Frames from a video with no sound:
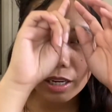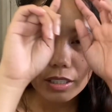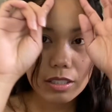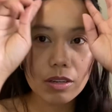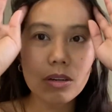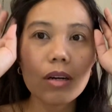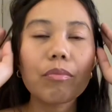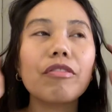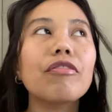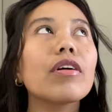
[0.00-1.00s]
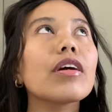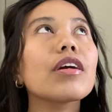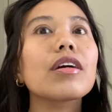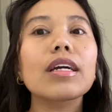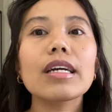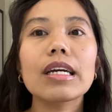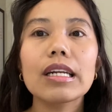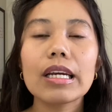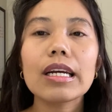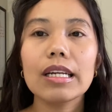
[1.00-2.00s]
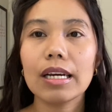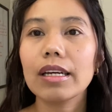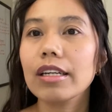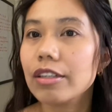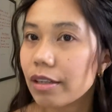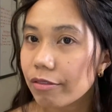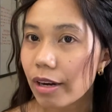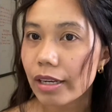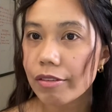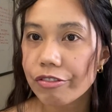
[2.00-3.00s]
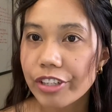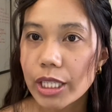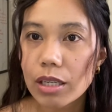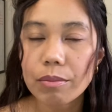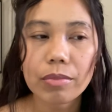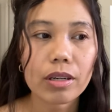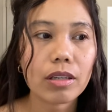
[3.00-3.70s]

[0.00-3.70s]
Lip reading: So before you're gonna click login on a via FIN number,